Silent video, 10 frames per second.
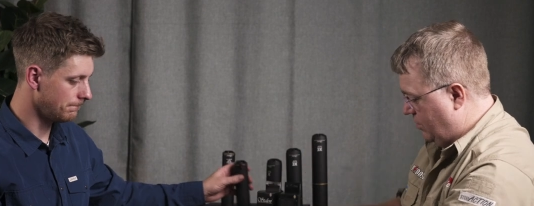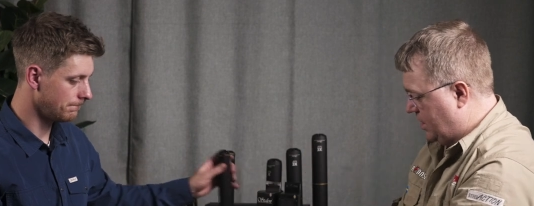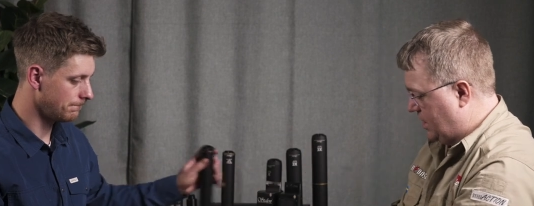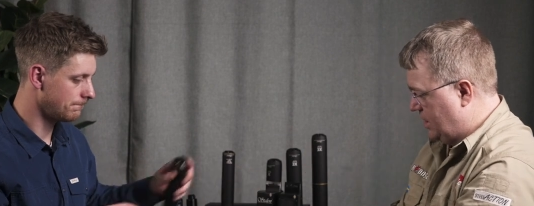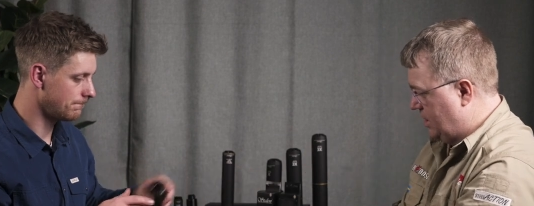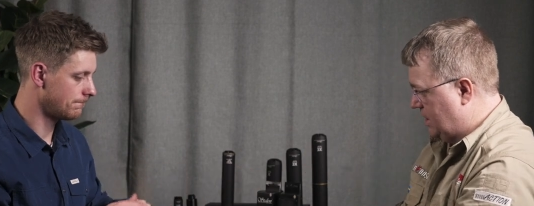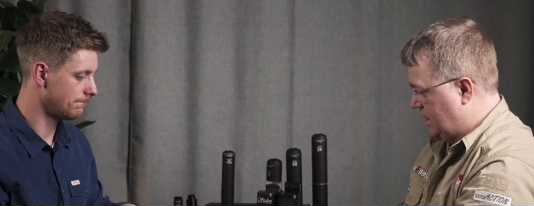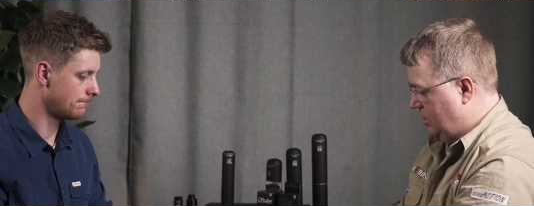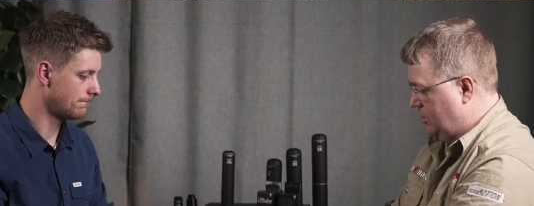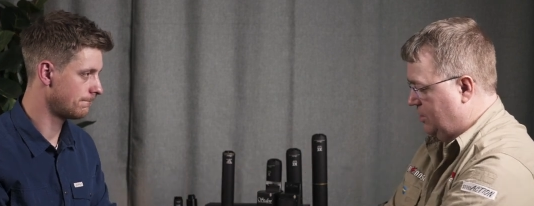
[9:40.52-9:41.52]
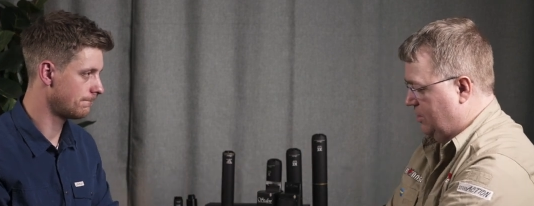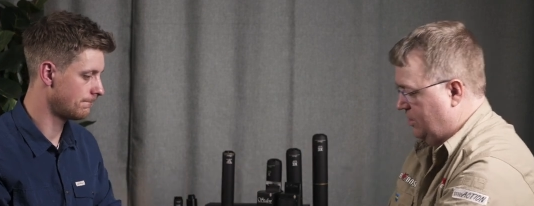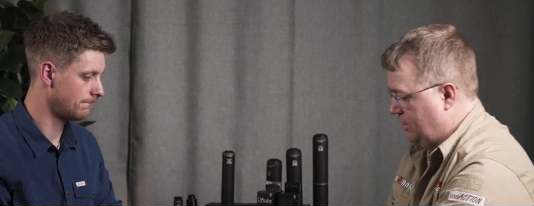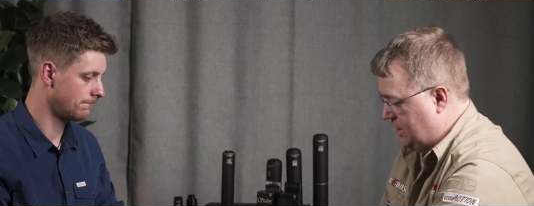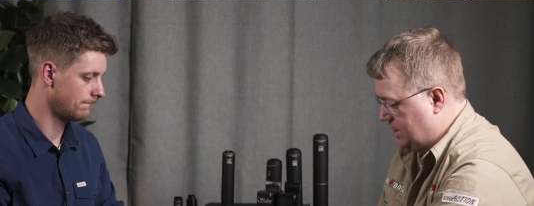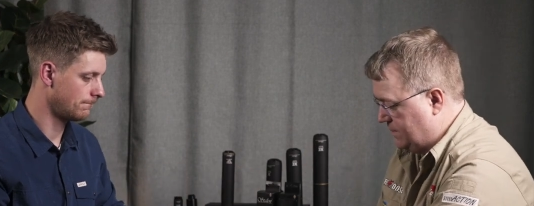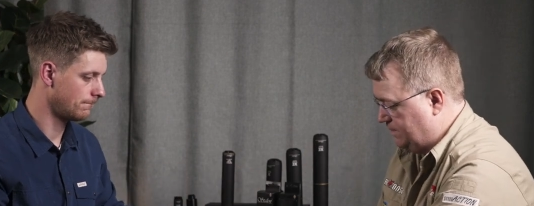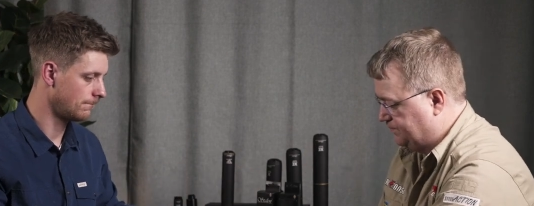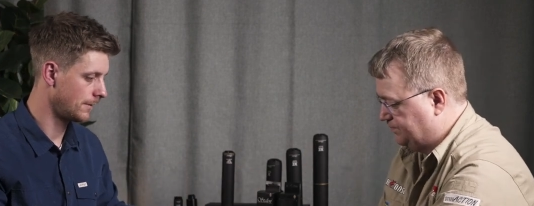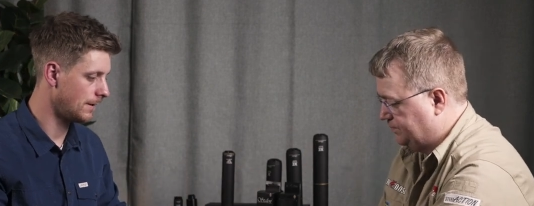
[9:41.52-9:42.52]
Speaker 1: we can take a look on, on this.
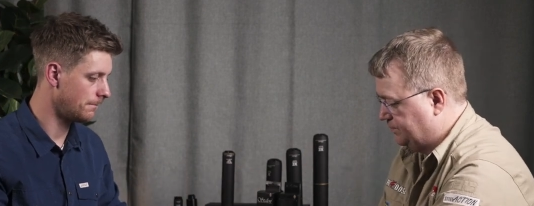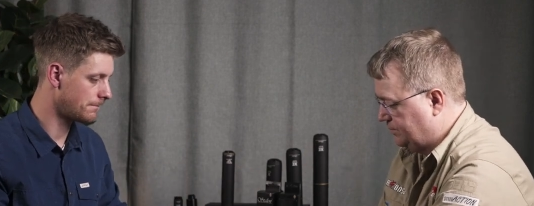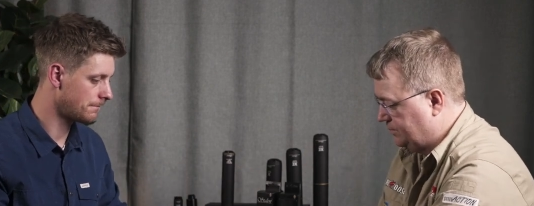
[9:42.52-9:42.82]
Yeah.